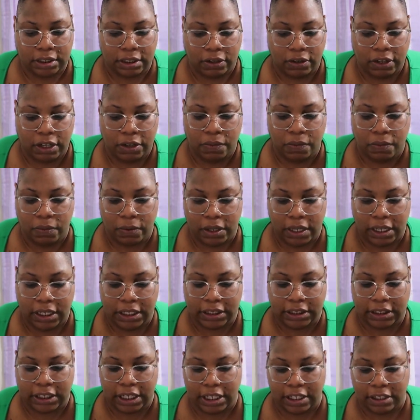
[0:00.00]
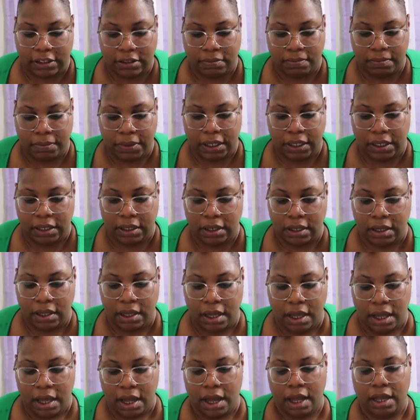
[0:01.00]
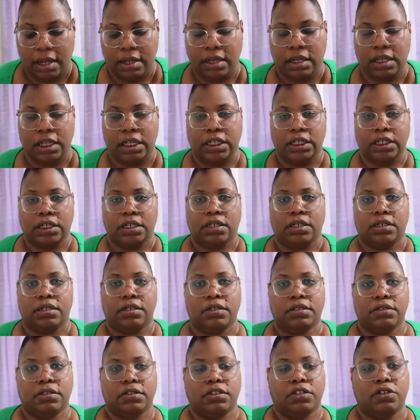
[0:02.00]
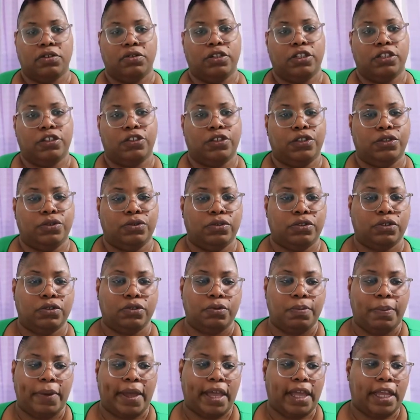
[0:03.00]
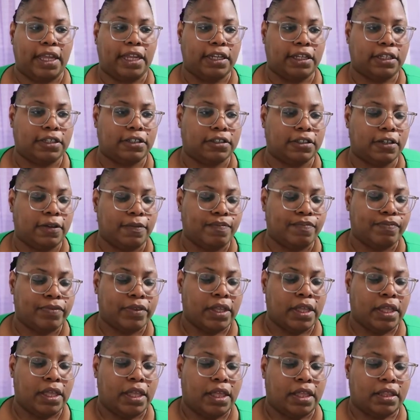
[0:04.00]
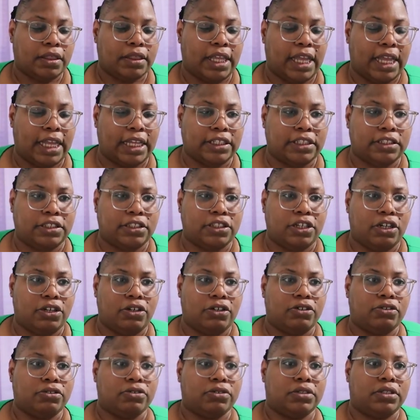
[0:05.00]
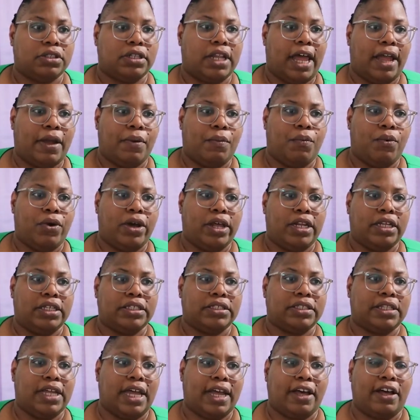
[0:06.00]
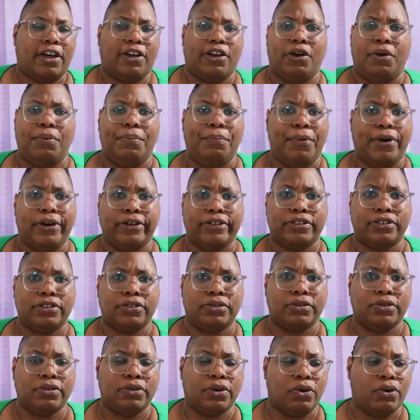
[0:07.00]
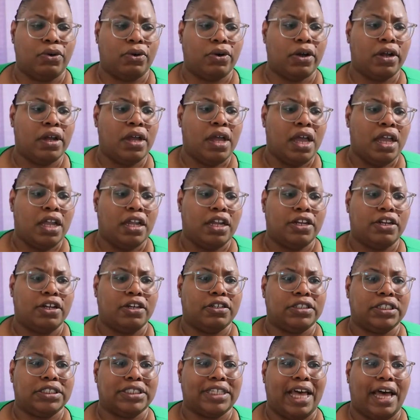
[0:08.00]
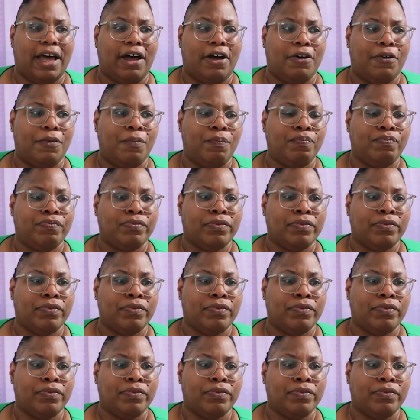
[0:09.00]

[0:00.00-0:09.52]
So he sends me a link to his YouTube page that shows like what is like a commercial, or you know, just how,